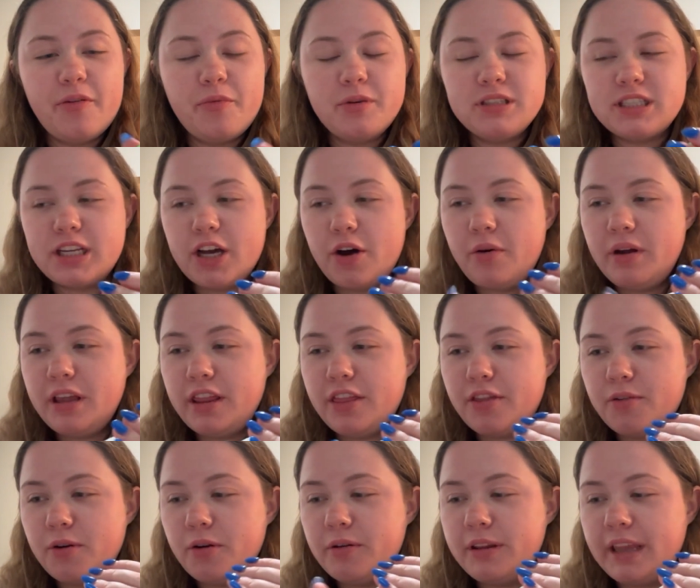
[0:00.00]
was going
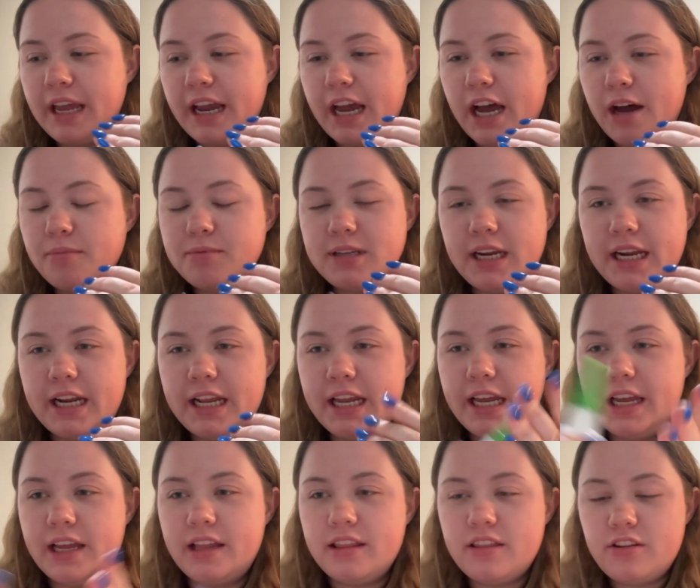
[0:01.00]
through and like
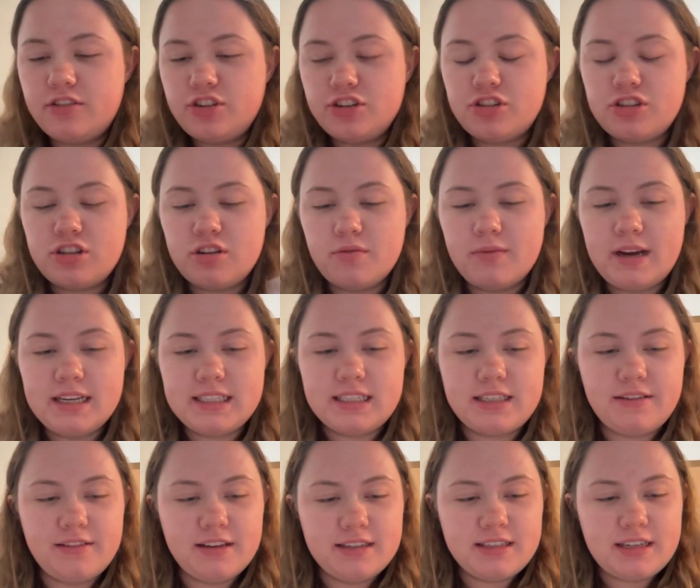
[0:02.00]
updating just the rest
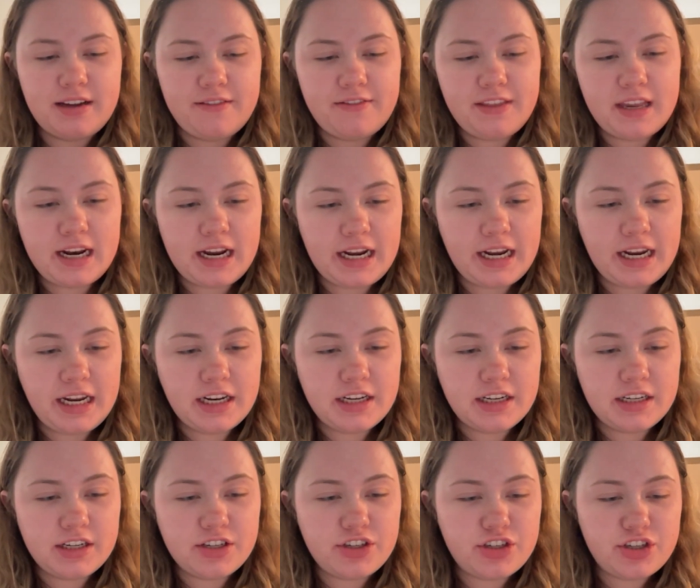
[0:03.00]
of the stuff that I
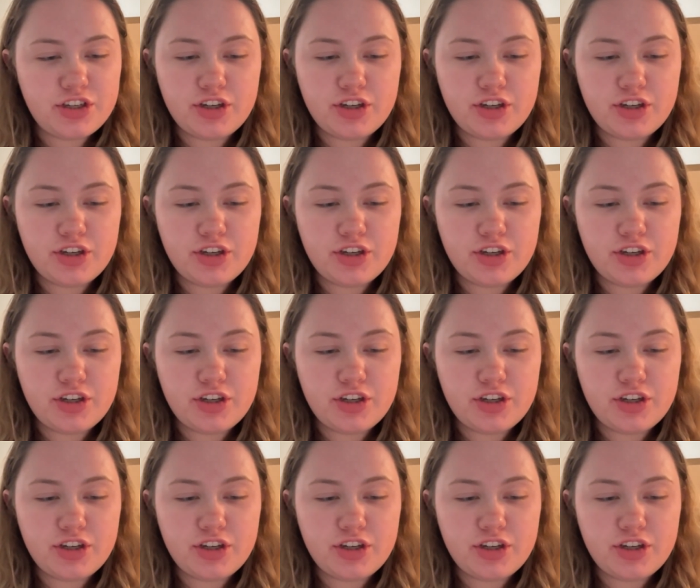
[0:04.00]
needed